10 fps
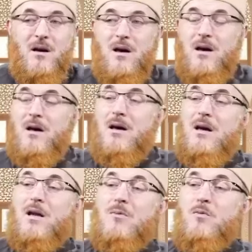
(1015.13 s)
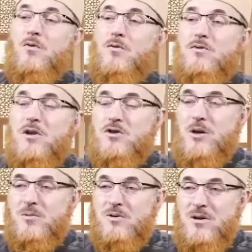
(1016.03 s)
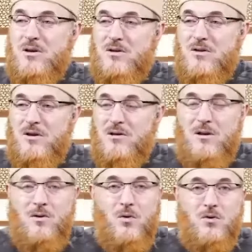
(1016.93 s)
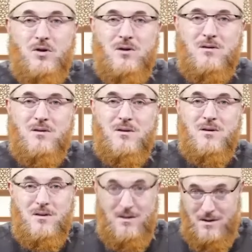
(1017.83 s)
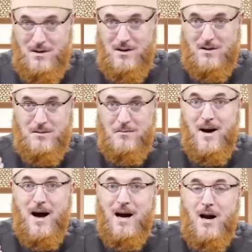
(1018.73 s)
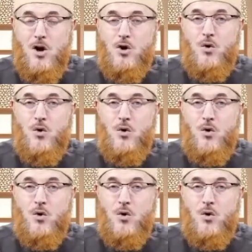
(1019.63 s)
It moves the ships in the seas and the oceans, this mild